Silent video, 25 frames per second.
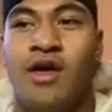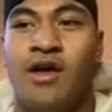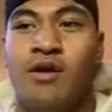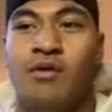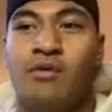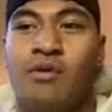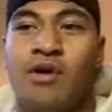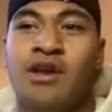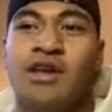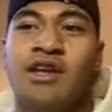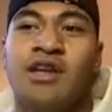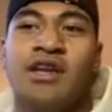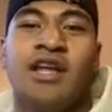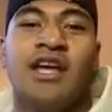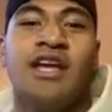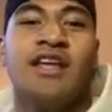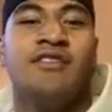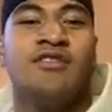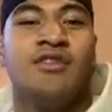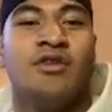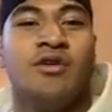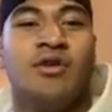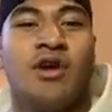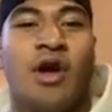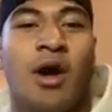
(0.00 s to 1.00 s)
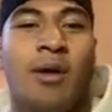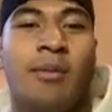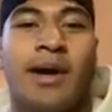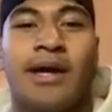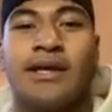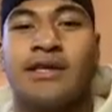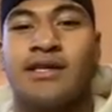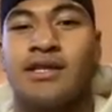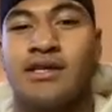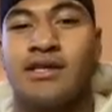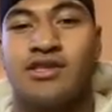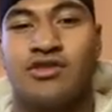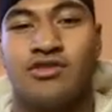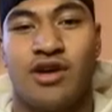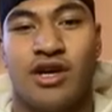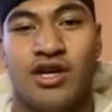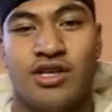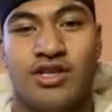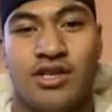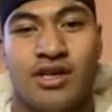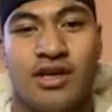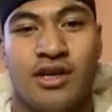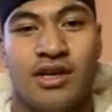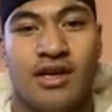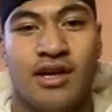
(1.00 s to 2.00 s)
when you need to go back to the structure
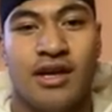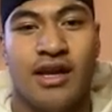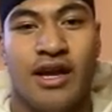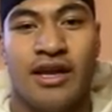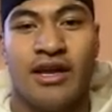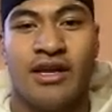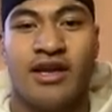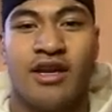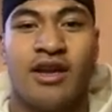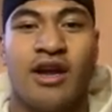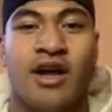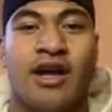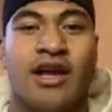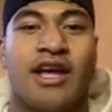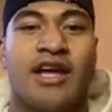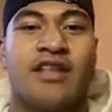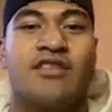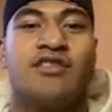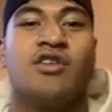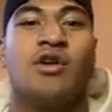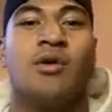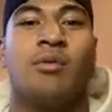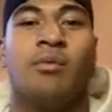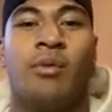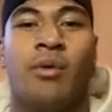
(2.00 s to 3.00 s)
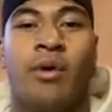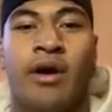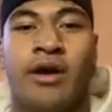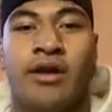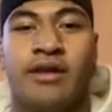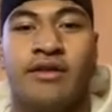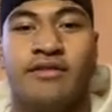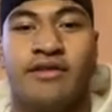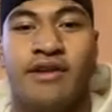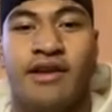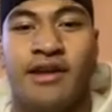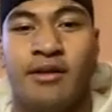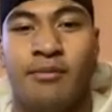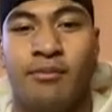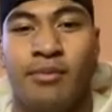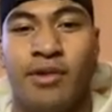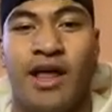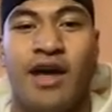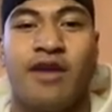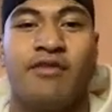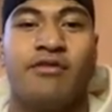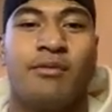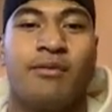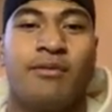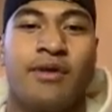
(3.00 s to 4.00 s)
and get your points and
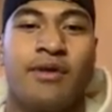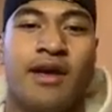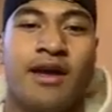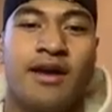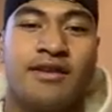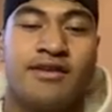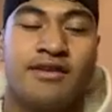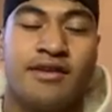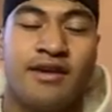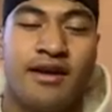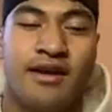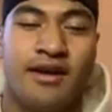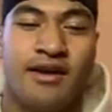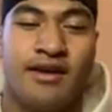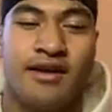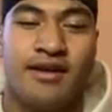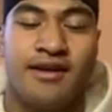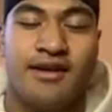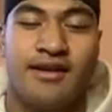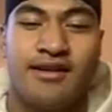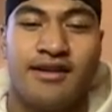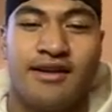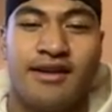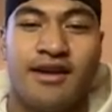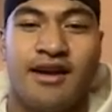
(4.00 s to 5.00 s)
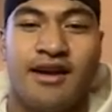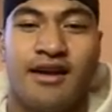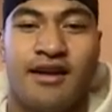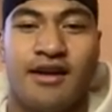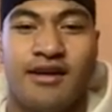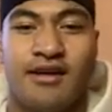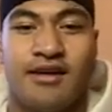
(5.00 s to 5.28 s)
play from it. So, yeah.